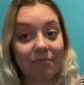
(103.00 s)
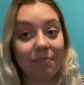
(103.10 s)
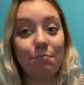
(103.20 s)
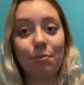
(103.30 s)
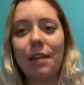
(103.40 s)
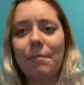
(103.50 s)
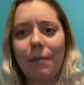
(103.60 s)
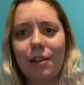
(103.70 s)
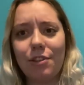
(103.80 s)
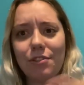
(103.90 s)
pretty
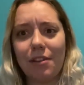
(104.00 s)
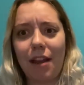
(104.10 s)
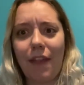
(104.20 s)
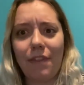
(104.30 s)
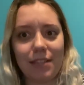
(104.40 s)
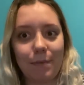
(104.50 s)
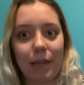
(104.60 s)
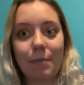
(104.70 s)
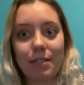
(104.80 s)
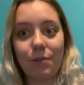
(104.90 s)
much at the same
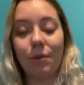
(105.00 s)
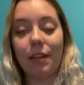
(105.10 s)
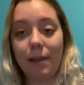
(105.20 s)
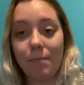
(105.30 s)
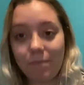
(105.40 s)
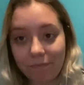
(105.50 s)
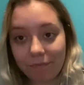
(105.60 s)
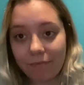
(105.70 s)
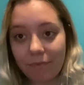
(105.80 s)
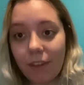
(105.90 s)
time as I told him.
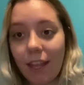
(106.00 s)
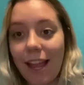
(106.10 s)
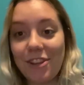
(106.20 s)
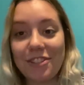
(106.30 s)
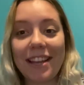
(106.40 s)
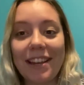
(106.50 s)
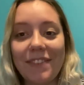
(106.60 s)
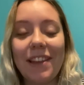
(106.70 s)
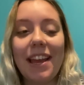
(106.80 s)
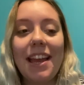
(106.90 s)
I just kind of
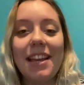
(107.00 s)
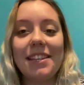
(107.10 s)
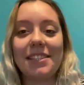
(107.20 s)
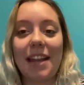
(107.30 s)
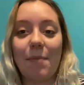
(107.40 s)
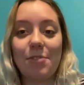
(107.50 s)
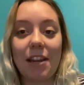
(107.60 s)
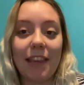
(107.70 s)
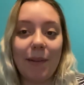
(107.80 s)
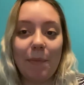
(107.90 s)

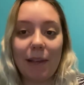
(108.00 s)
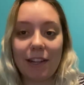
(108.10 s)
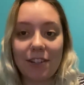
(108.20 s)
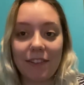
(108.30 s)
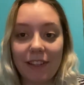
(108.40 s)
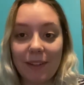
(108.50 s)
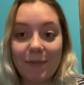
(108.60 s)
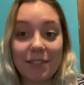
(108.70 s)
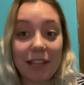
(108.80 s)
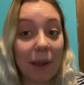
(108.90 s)
Snapchatted them a picture of it and
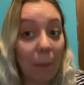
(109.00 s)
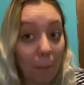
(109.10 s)
was like,